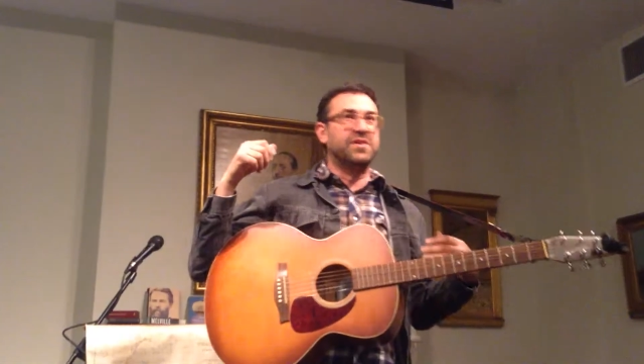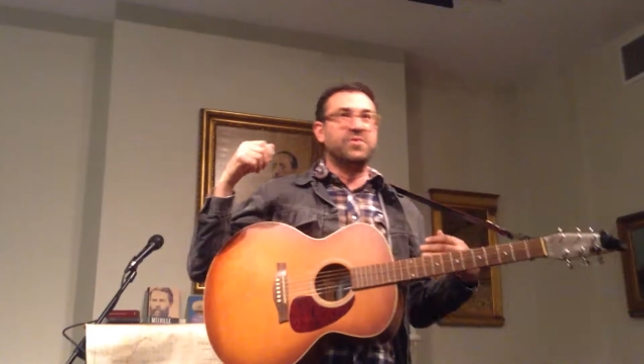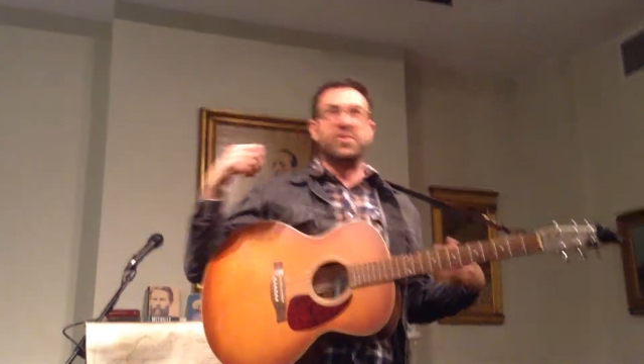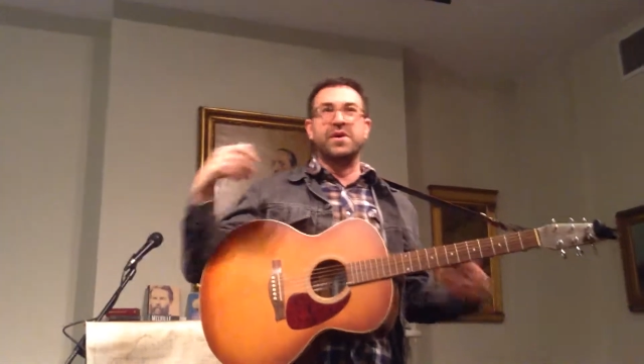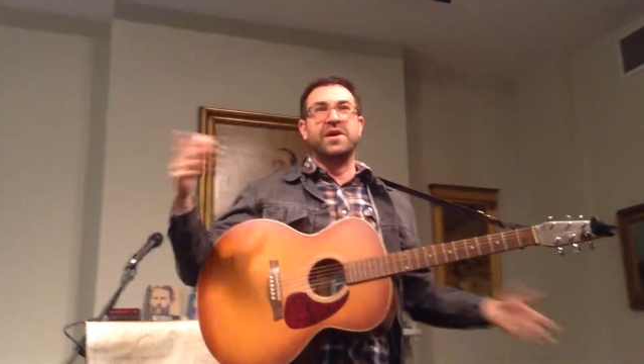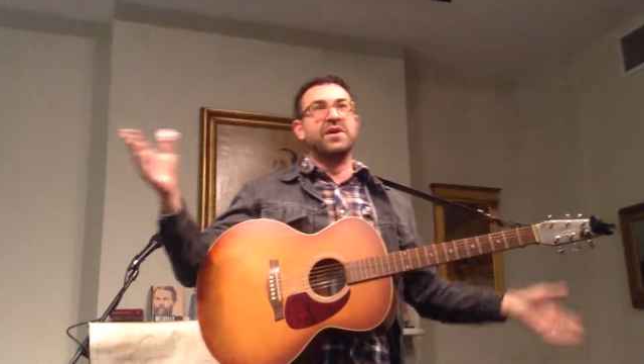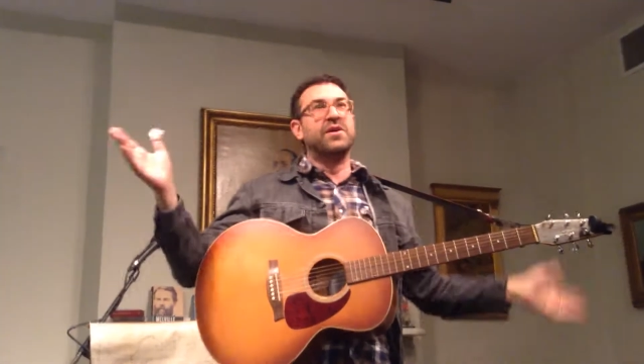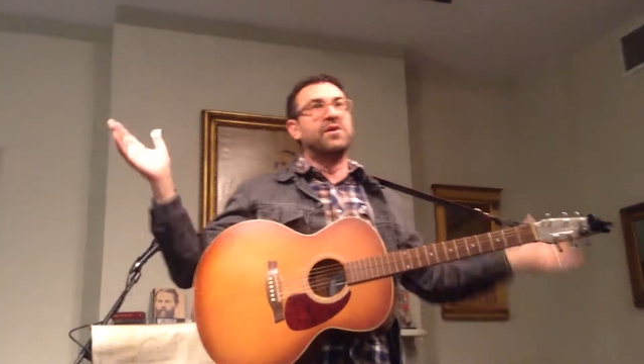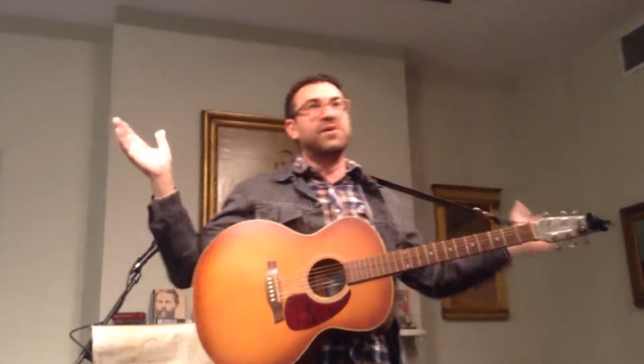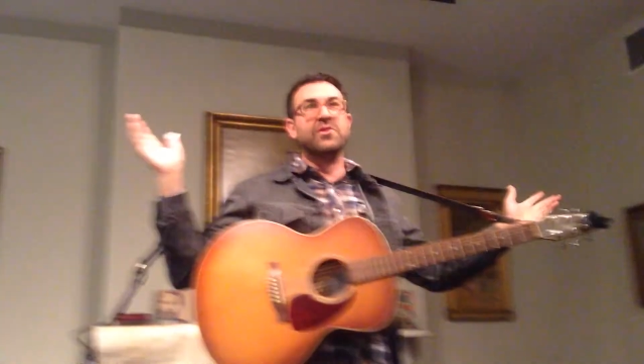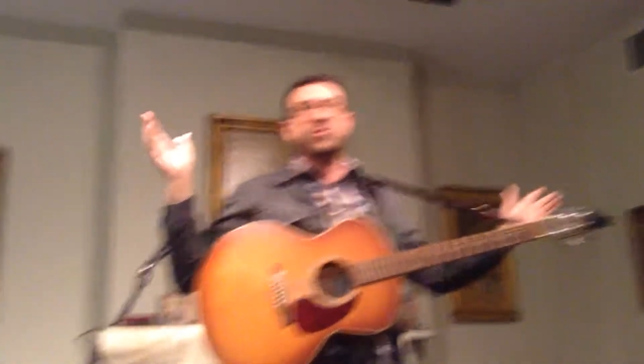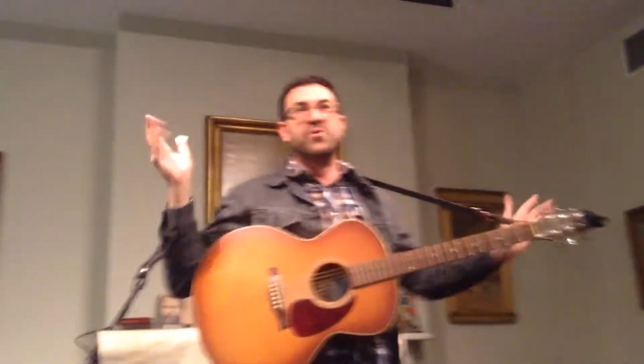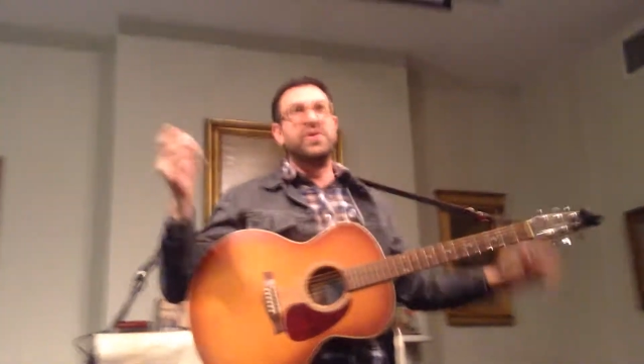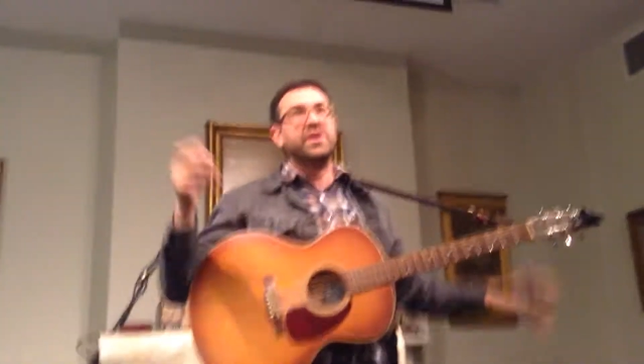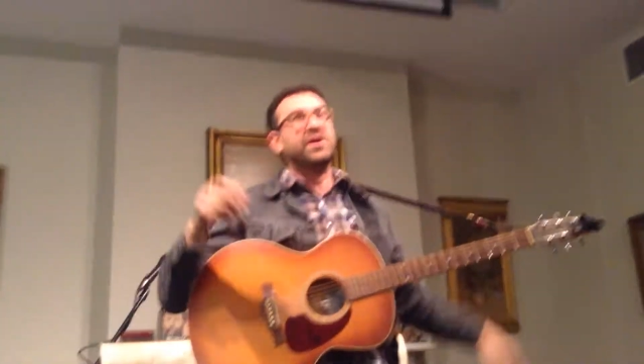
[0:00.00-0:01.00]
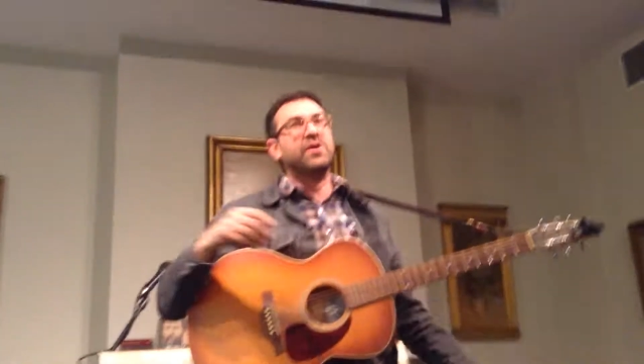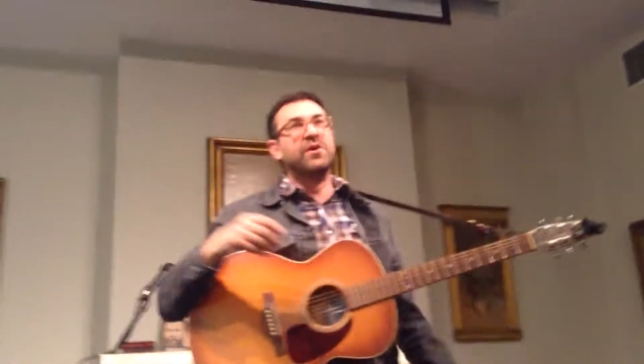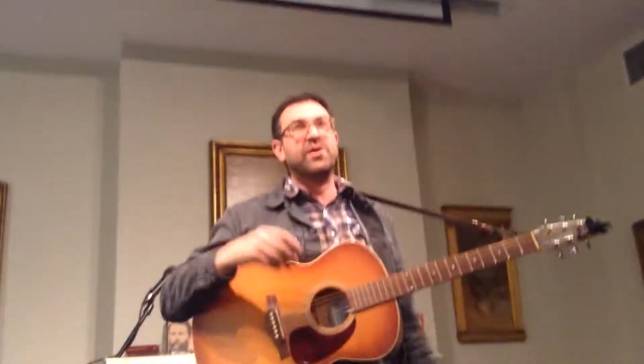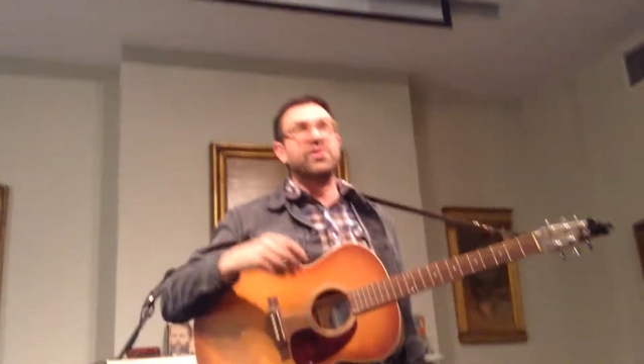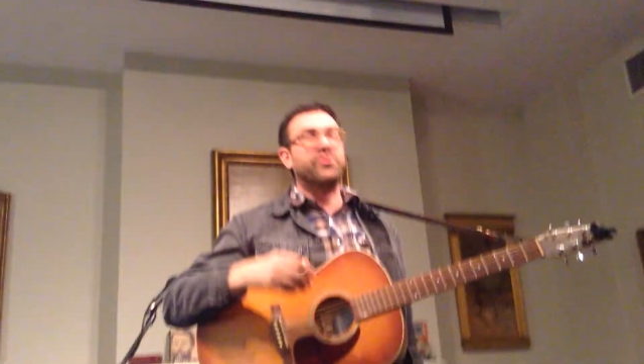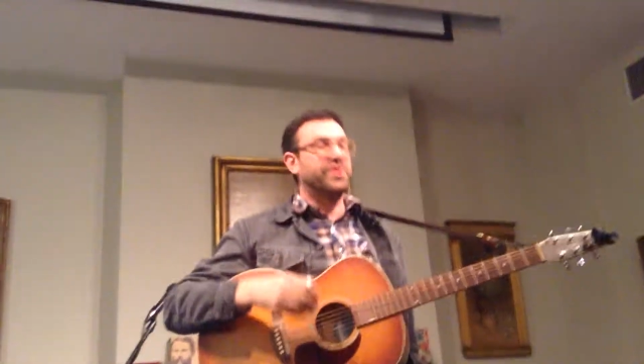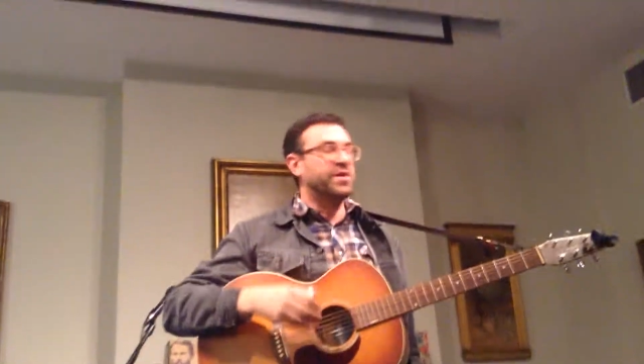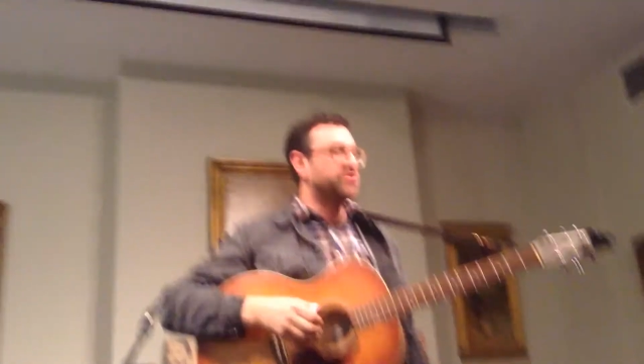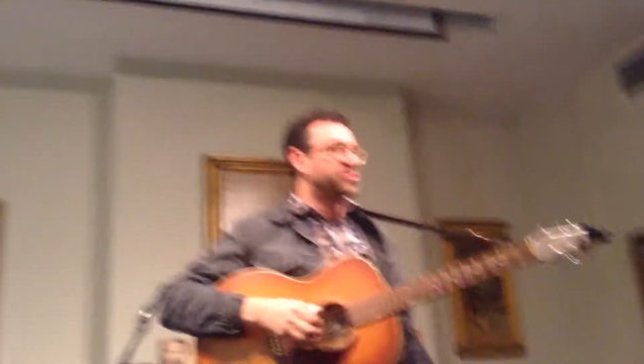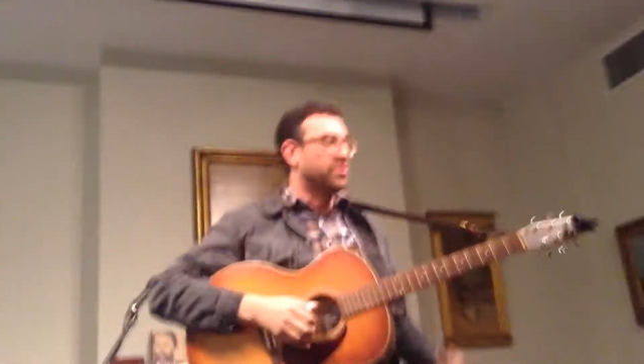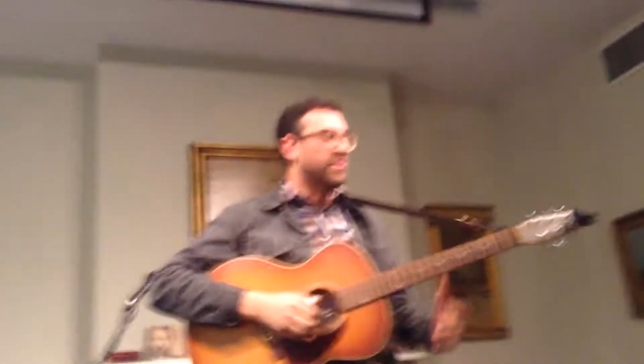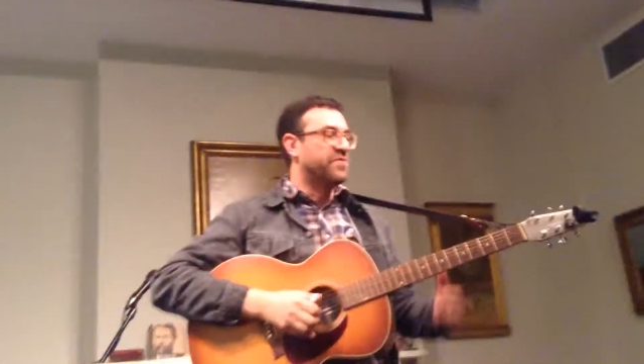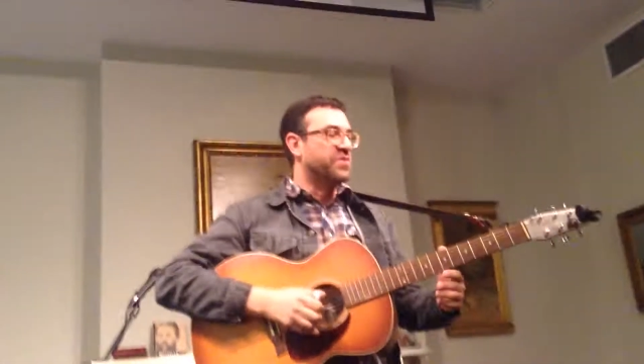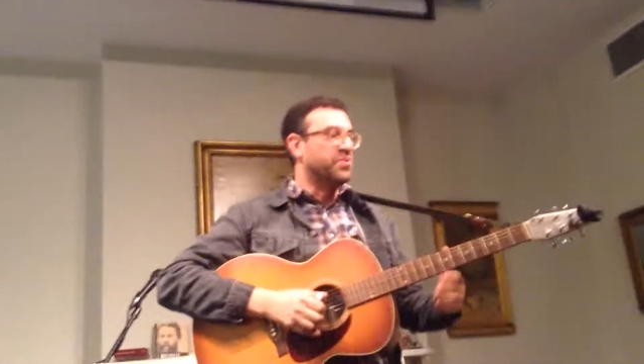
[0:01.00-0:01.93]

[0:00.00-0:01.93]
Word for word: Way, Holloway, Holloway, Joe, if